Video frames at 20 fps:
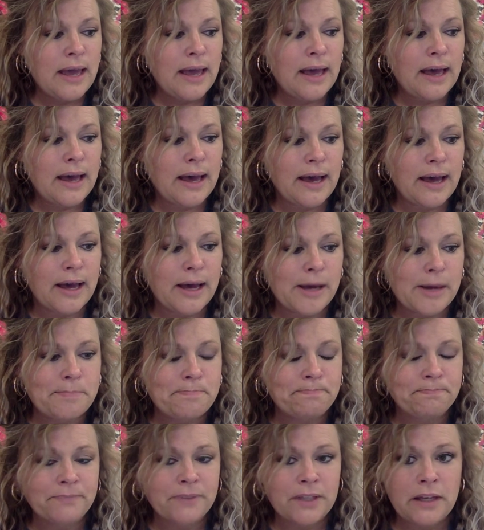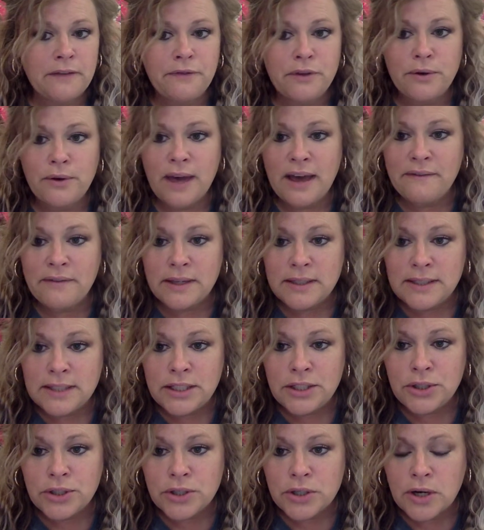If you have a
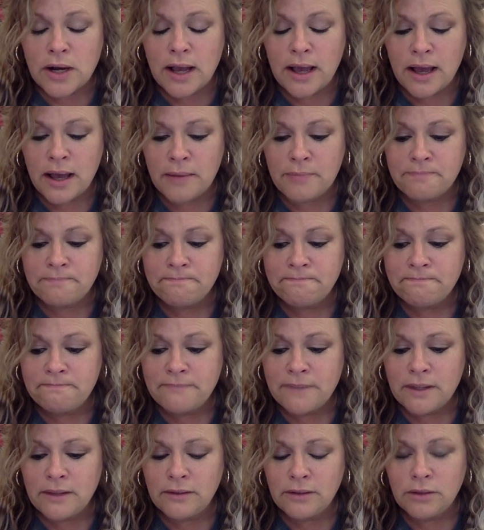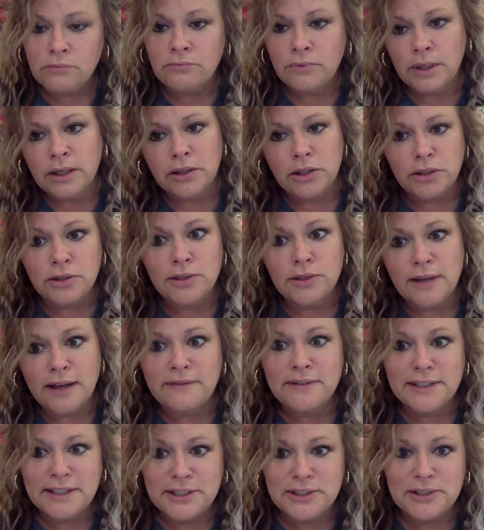teacher, well, you do have
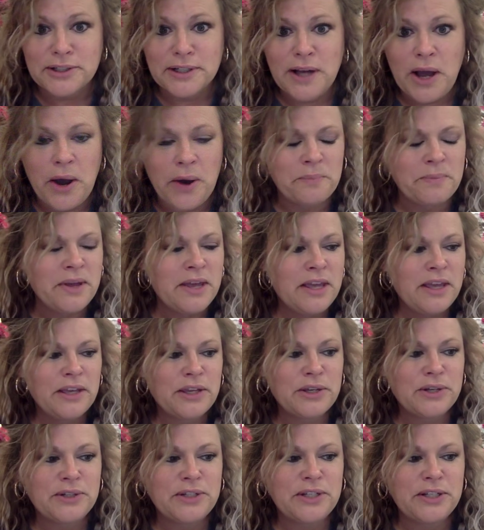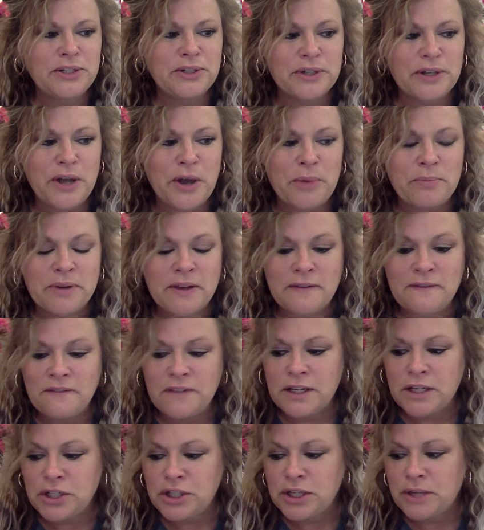a teacher at home. Your teacher at home can
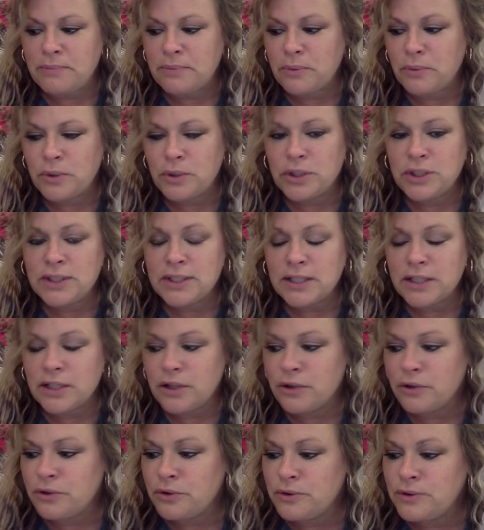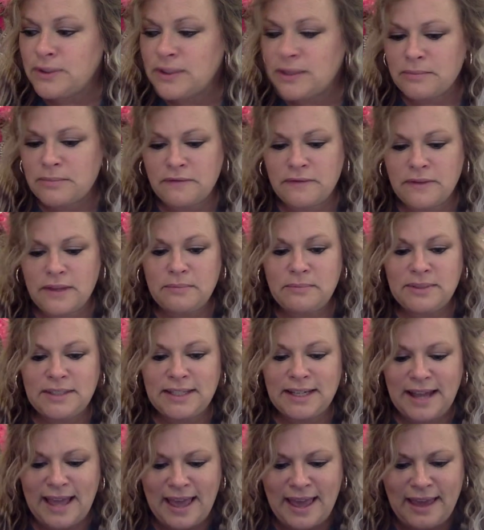finish it, but we're just going to go through some of them
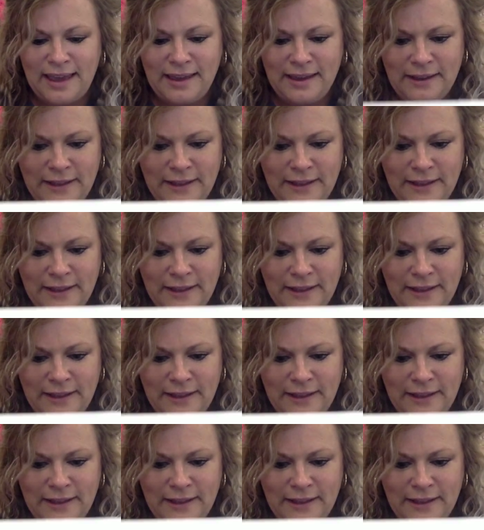today.